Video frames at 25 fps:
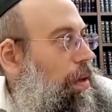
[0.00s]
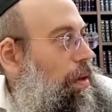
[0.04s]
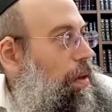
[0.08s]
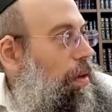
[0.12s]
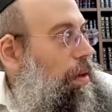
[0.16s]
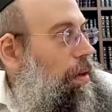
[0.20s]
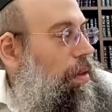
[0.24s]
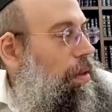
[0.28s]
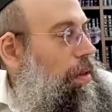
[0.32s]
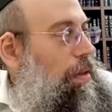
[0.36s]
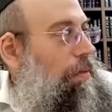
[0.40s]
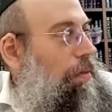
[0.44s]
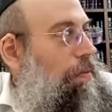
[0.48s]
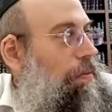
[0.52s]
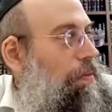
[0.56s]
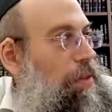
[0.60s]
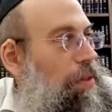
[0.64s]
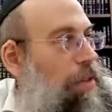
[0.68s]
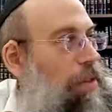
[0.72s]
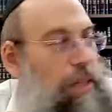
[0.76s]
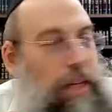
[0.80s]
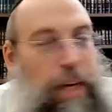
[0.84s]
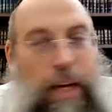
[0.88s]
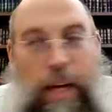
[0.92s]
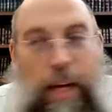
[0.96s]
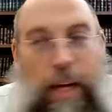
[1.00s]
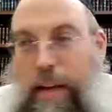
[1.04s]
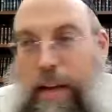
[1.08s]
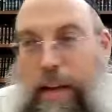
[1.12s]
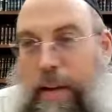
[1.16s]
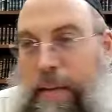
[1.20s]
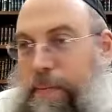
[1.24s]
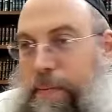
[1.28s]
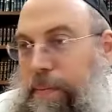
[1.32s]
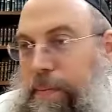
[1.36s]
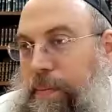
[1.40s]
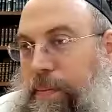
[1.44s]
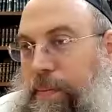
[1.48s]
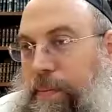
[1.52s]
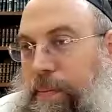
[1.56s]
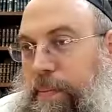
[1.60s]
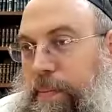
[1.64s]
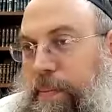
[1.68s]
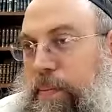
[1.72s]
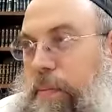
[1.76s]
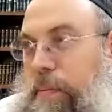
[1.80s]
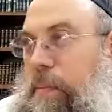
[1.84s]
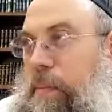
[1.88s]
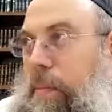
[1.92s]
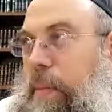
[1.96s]
Because if you say
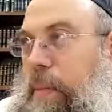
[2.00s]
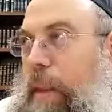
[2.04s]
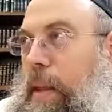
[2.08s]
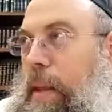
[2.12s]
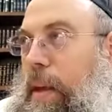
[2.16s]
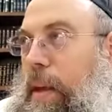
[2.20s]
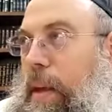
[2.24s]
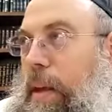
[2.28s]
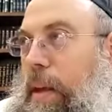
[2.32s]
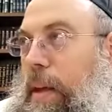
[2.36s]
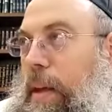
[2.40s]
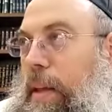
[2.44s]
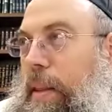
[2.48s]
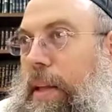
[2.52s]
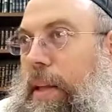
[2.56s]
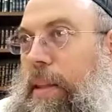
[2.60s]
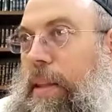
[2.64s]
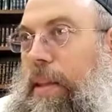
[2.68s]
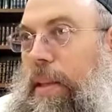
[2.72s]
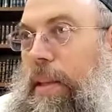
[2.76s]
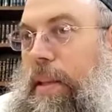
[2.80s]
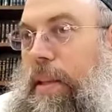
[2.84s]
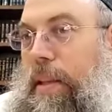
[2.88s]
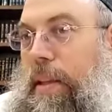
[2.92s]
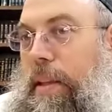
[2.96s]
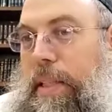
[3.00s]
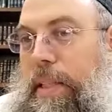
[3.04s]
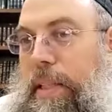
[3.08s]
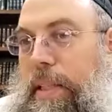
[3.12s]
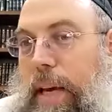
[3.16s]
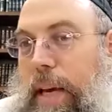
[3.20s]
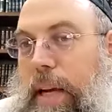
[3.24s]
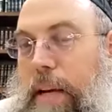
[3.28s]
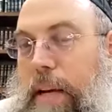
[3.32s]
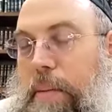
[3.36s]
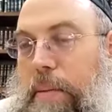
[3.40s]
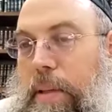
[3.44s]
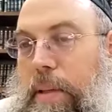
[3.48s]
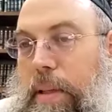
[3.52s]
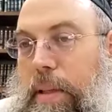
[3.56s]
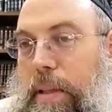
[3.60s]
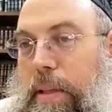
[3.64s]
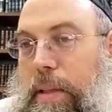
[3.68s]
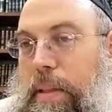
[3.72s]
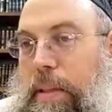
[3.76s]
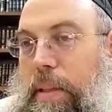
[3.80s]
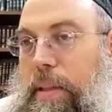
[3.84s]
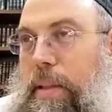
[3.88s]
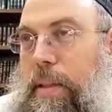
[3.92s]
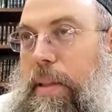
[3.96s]
that this
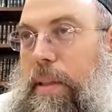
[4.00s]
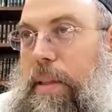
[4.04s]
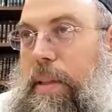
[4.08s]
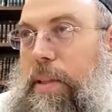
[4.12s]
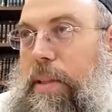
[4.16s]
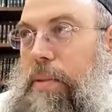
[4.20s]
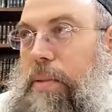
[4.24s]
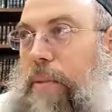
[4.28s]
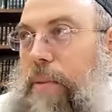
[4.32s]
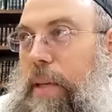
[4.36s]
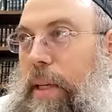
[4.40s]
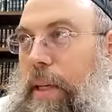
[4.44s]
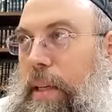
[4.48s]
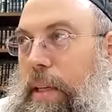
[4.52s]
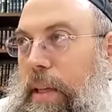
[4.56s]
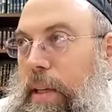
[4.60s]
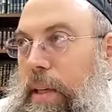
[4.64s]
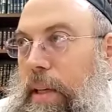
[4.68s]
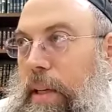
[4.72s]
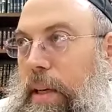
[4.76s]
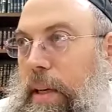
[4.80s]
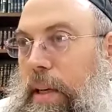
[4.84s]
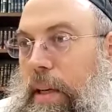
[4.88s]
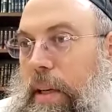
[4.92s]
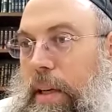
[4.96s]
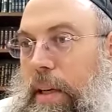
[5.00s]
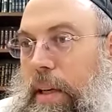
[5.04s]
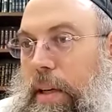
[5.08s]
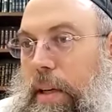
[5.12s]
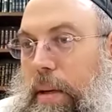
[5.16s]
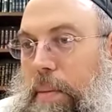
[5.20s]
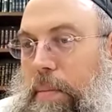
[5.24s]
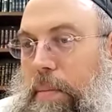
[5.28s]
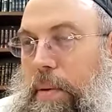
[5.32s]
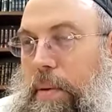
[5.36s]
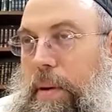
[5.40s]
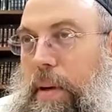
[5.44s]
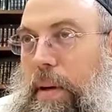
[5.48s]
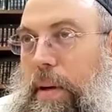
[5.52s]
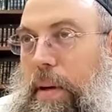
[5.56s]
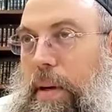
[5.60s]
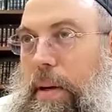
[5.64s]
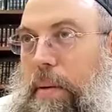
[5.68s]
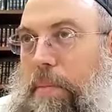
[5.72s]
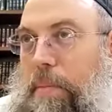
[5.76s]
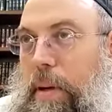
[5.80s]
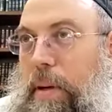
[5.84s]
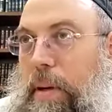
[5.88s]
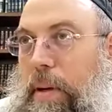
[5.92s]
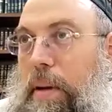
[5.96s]
animal is really a, a,
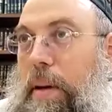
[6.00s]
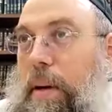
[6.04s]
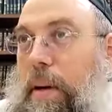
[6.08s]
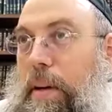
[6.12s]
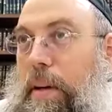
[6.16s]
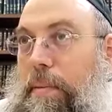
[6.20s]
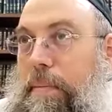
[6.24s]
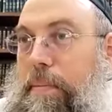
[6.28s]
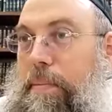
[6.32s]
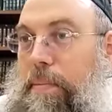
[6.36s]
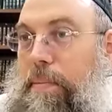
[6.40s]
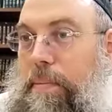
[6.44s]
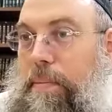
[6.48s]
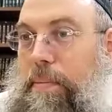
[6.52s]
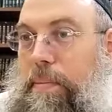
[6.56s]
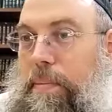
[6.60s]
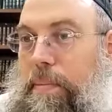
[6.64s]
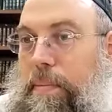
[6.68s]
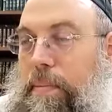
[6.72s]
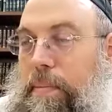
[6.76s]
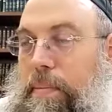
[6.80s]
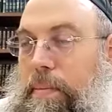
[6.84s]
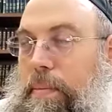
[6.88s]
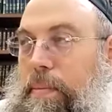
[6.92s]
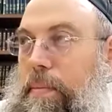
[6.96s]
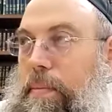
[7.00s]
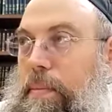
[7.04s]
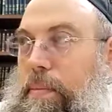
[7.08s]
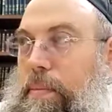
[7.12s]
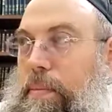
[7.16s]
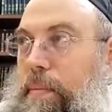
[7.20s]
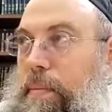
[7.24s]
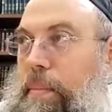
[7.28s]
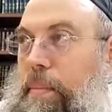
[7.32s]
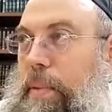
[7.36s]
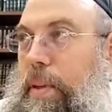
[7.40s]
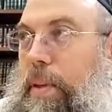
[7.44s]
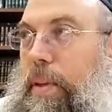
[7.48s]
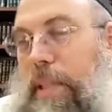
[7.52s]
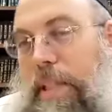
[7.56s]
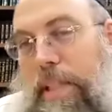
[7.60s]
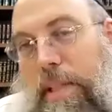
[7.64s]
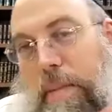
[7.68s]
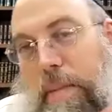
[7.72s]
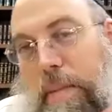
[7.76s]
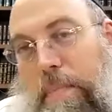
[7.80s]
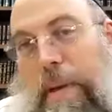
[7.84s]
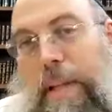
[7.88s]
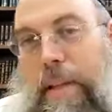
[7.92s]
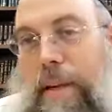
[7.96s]
a or it's
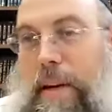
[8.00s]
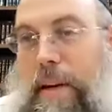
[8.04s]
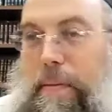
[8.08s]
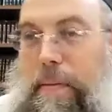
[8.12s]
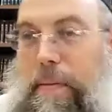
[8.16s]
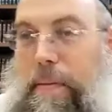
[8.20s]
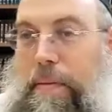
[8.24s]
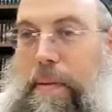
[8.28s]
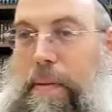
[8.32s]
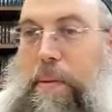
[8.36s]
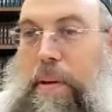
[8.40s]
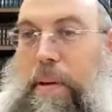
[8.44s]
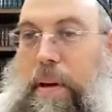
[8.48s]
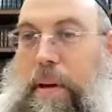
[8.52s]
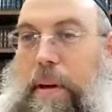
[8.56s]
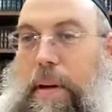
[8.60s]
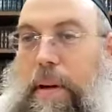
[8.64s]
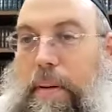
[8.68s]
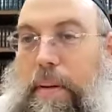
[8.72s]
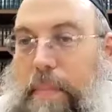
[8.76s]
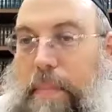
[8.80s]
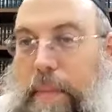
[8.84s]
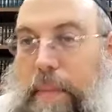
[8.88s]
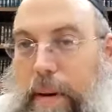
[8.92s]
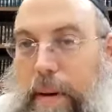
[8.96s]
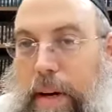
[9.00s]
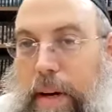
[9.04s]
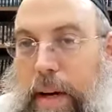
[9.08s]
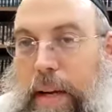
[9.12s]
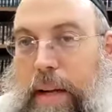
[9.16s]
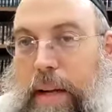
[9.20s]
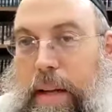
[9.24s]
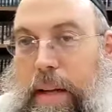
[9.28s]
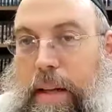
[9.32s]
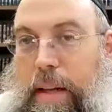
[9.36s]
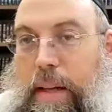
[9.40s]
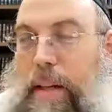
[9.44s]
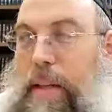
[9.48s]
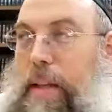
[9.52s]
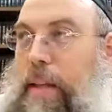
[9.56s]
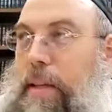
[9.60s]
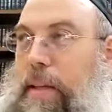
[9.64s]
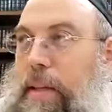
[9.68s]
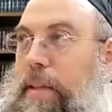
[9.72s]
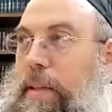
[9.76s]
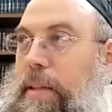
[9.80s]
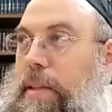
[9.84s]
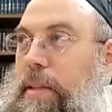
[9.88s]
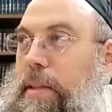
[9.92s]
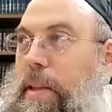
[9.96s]
the pidyon of the Bukhar, right?
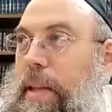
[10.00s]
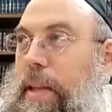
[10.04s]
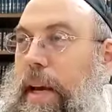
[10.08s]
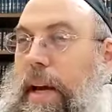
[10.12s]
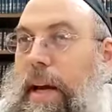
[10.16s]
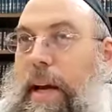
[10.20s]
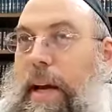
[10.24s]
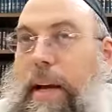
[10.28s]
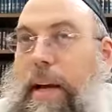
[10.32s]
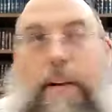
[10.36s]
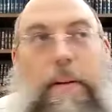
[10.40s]
So then